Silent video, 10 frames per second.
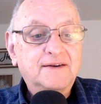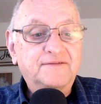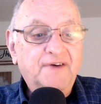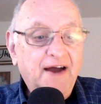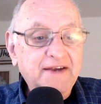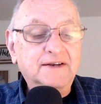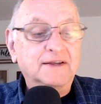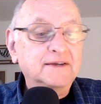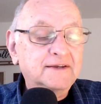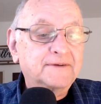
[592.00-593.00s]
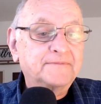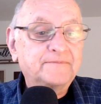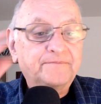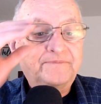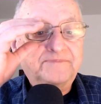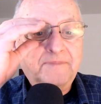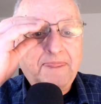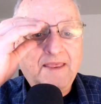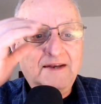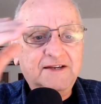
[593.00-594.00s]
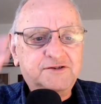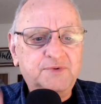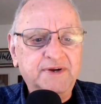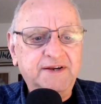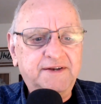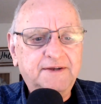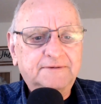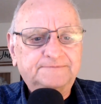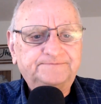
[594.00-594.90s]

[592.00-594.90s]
And finally, let's read,